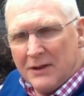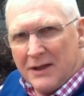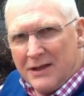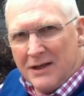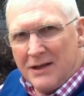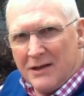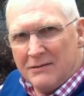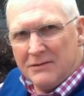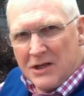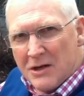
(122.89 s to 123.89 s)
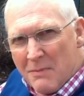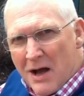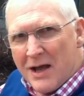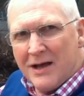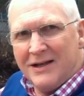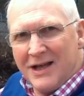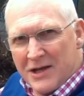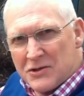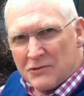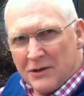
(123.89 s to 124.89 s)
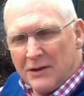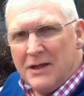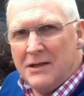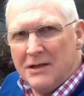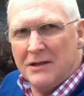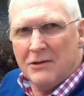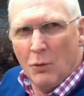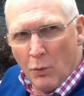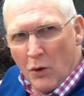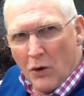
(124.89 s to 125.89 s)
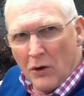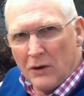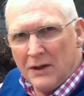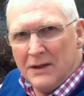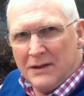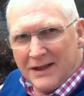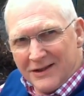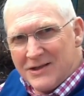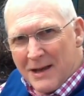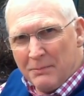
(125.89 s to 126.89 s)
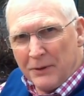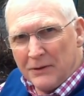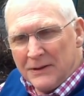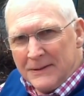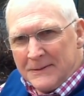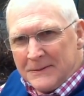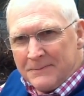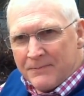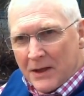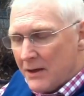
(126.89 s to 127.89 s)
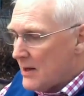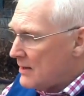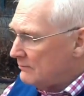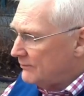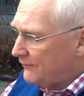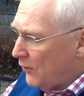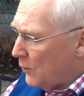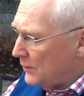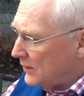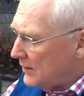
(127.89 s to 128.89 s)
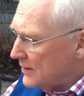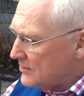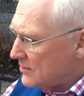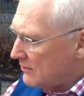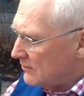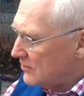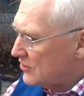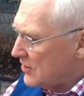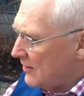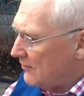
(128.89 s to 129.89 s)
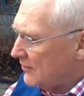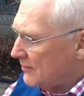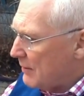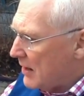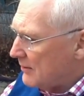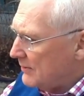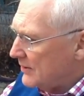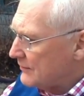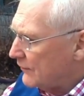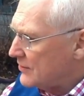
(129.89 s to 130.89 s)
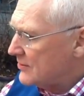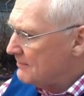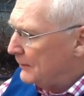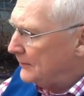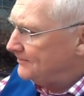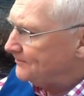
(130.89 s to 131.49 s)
He needed Nehemiah and Ezra. He needed the wall and the temple. And I forwarded this. You can just share it at the bottom here. It's very simple.